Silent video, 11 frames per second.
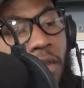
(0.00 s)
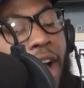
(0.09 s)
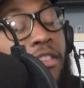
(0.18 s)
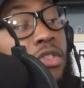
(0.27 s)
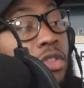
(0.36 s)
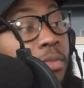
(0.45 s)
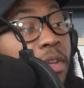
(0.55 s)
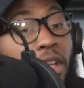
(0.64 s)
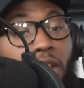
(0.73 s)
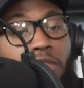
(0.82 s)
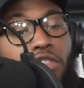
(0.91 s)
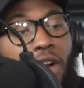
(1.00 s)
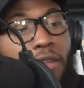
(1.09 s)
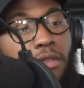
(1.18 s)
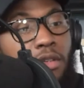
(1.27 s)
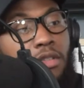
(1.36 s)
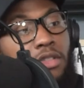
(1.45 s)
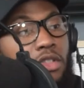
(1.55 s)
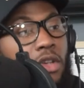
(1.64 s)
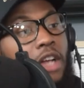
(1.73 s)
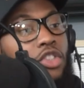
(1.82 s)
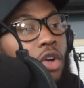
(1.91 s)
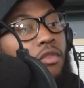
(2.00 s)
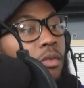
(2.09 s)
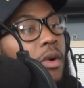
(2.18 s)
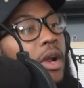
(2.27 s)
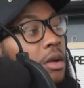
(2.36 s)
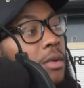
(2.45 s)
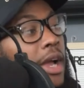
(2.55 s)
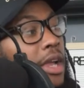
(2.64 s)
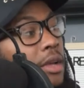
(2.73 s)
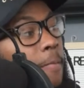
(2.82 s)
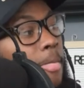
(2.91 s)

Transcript: I used to be a Lyft driver. So I drove around, right?